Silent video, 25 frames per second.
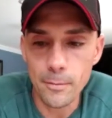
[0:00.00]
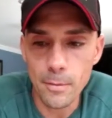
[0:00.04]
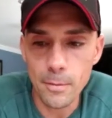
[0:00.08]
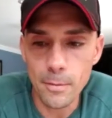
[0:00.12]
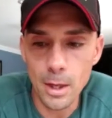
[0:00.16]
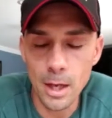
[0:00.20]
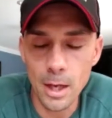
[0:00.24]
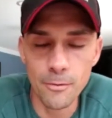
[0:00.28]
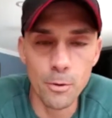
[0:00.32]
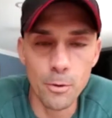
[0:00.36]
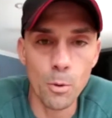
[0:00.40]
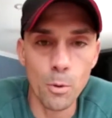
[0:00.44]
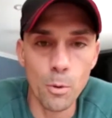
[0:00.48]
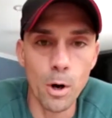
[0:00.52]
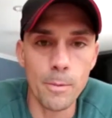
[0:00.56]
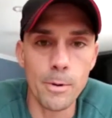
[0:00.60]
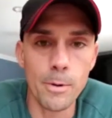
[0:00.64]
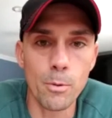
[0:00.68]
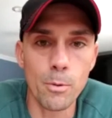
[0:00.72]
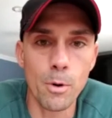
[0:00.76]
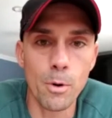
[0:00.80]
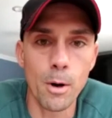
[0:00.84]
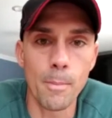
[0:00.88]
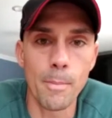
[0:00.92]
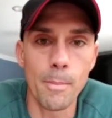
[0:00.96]
If you want to be
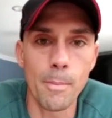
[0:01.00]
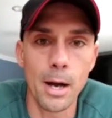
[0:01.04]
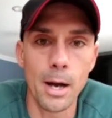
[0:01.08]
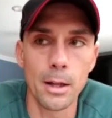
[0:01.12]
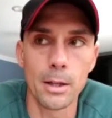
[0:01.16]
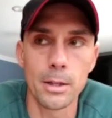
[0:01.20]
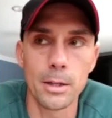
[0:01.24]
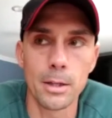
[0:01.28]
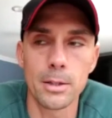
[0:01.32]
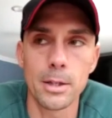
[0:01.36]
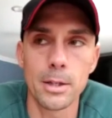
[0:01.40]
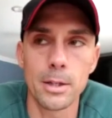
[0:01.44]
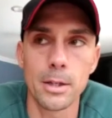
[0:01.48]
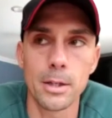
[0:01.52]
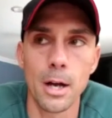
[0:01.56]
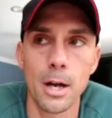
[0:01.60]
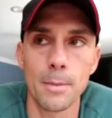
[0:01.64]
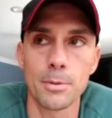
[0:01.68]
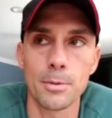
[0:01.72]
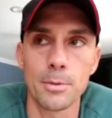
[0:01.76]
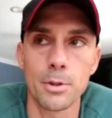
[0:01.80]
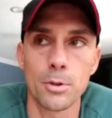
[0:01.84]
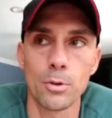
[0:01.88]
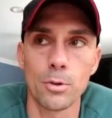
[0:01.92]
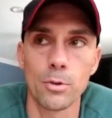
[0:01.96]
well balanced in
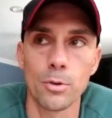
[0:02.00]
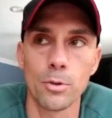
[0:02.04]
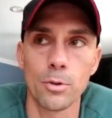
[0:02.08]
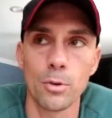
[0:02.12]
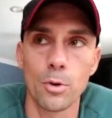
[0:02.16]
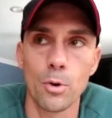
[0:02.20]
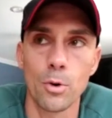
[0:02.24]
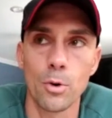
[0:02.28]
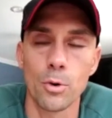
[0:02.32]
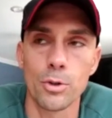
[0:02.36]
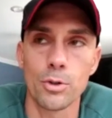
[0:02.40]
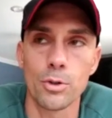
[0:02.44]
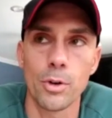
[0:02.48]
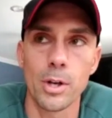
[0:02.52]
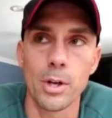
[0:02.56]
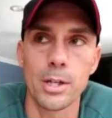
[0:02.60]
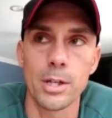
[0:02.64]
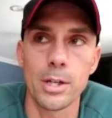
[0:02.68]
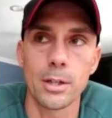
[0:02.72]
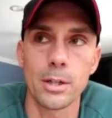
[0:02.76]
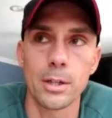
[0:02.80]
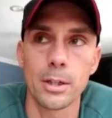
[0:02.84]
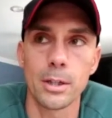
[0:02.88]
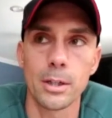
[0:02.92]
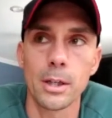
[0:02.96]
obstacle course
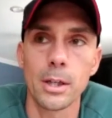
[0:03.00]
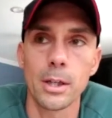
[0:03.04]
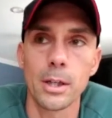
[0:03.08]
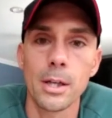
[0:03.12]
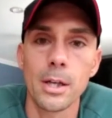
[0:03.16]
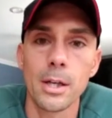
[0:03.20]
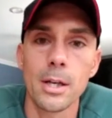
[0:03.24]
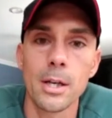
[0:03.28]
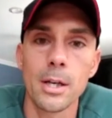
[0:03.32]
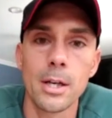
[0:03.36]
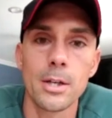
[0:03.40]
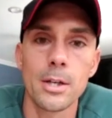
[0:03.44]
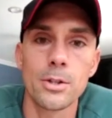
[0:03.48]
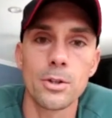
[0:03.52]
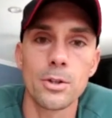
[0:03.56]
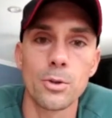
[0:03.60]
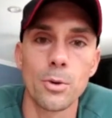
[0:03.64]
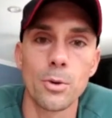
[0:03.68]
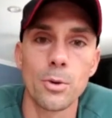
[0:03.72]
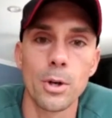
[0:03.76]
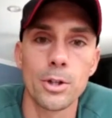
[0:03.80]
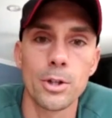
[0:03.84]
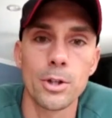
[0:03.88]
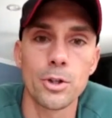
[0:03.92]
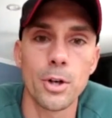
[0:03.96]
racing
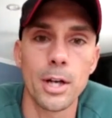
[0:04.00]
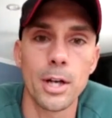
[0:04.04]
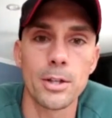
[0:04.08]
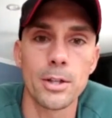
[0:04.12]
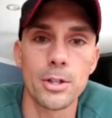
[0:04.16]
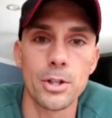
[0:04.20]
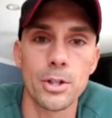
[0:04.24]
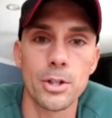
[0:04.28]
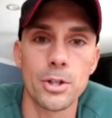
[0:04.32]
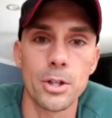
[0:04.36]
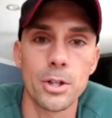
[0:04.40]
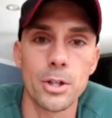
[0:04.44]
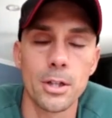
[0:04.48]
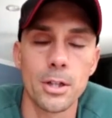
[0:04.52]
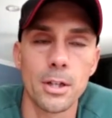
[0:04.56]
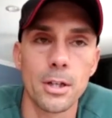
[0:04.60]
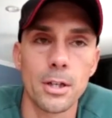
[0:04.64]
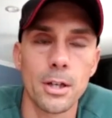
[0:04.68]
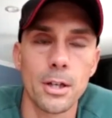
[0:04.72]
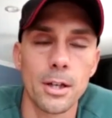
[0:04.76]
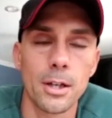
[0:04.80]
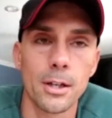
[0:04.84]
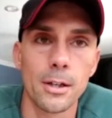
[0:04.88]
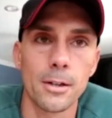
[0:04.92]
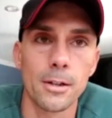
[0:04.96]
to transition,
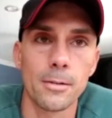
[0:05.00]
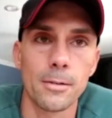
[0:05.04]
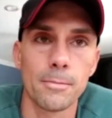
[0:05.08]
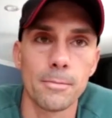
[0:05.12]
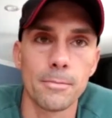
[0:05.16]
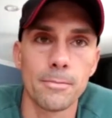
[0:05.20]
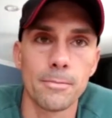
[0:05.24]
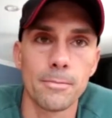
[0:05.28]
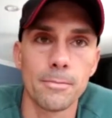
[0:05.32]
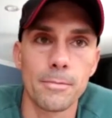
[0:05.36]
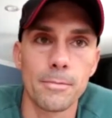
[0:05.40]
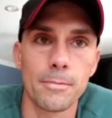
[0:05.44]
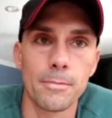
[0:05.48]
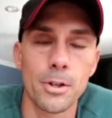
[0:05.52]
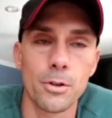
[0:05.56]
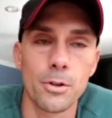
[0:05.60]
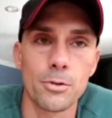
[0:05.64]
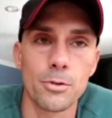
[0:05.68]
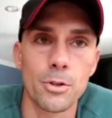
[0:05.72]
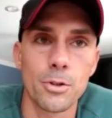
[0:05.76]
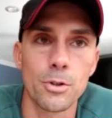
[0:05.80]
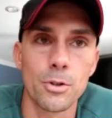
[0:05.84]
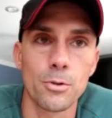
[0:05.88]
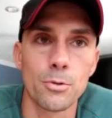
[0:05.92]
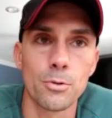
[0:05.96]

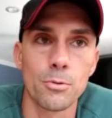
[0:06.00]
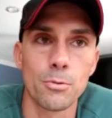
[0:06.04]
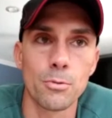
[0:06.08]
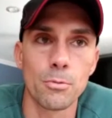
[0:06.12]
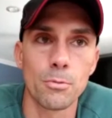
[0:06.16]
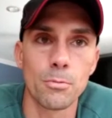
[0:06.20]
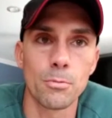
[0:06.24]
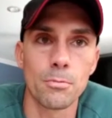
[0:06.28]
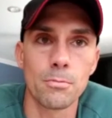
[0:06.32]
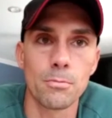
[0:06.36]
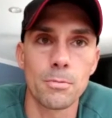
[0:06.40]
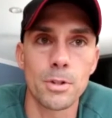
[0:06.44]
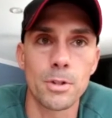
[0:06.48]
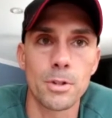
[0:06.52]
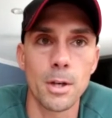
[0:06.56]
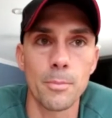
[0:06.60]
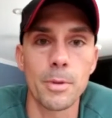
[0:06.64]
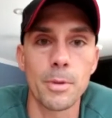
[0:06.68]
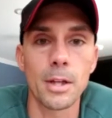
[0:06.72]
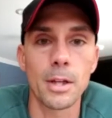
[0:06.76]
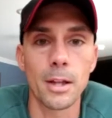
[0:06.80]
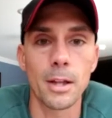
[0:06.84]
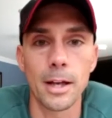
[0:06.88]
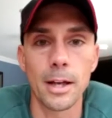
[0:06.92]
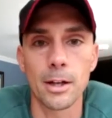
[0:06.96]
to
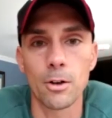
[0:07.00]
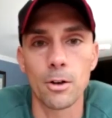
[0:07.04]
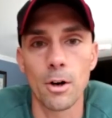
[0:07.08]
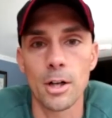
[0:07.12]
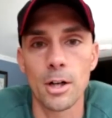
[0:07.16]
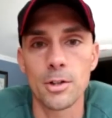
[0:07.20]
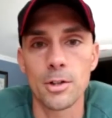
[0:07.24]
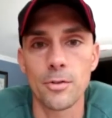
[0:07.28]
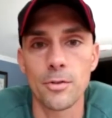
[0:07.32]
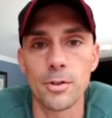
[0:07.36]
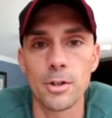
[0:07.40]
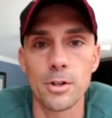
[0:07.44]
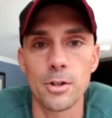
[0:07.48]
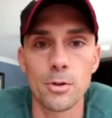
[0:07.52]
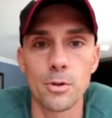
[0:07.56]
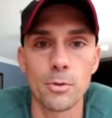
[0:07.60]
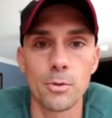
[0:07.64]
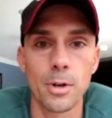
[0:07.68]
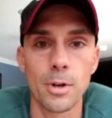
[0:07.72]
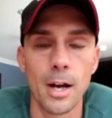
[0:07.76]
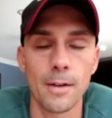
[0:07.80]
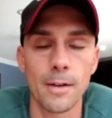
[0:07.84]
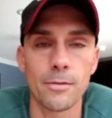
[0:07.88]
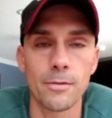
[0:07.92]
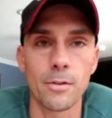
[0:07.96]
something like CrossFit, you would
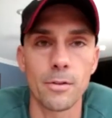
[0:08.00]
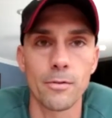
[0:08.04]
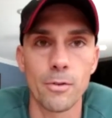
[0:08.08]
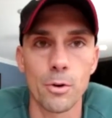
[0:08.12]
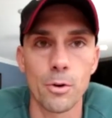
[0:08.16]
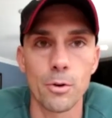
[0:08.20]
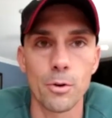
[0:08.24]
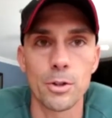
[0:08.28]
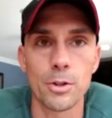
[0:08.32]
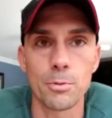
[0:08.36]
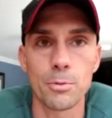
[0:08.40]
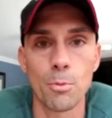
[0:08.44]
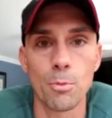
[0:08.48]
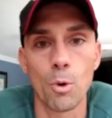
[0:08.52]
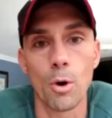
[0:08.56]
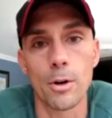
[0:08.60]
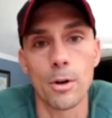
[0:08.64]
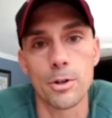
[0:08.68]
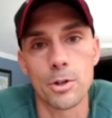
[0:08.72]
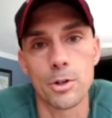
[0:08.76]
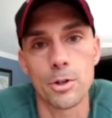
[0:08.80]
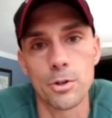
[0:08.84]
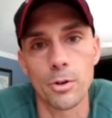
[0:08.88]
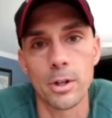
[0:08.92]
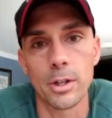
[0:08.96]
have to focus more on
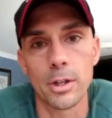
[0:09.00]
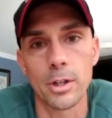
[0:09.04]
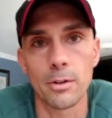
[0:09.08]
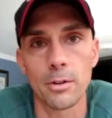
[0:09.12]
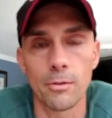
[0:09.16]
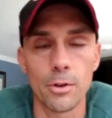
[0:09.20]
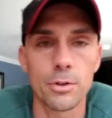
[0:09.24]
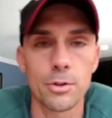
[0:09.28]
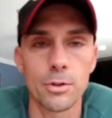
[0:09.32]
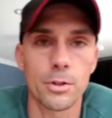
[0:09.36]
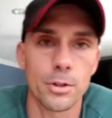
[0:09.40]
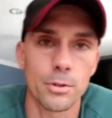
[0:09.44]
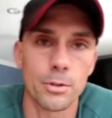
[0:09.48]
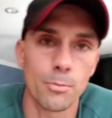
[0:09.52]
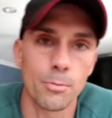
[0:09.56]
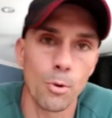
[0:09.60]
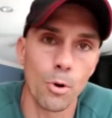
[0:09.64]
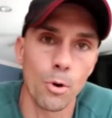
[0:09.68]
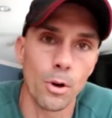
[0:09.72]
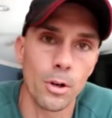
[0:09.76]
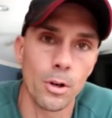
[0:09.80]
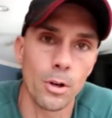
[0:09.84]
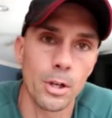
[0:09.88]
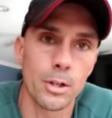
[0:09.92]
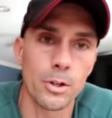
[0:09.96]
strength versus
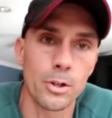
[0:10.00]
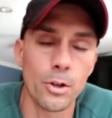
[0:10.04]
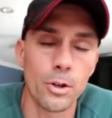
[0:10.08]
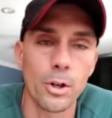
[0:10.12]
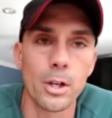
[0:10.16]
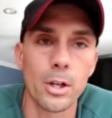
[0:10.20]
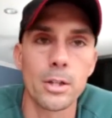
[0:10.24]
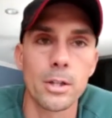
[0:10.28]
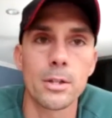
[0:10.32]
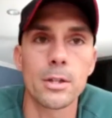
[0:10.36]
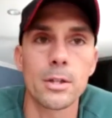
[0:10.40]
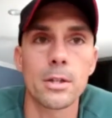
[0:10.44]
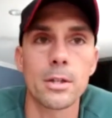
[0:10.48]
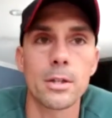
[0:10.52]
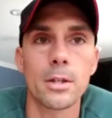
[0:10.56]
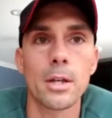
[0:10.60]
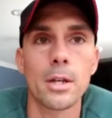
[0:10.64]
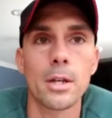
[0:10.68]
more on endurance.